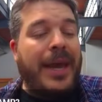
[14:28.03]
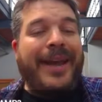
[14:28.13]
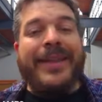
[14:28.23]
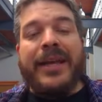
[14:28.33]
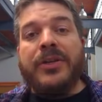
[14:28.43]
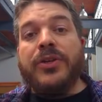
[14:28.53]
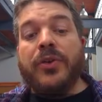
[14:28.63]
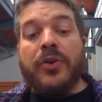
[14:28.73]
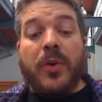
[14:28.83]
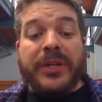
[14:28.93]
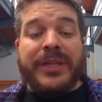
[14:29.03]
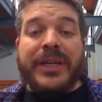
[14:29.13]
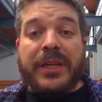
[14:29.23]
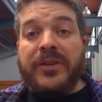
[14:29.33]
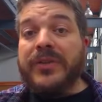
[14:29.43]
And then you're going to
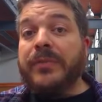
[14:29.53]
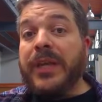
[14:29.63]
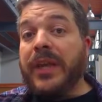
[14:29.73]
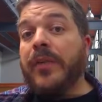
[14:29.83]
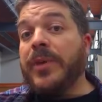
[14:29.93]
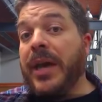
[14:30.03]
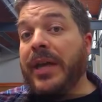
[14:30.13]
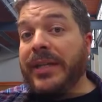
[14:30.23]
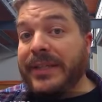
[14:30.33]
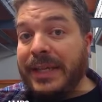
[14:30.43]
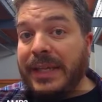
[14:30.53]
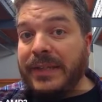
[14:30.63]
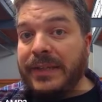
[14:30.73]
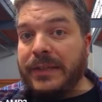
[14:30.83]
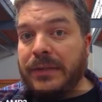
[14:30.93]
need to do some things behind the
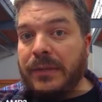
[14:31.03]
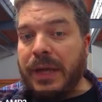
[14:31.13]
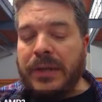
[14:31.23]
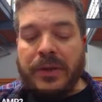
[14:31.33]
scenes, right?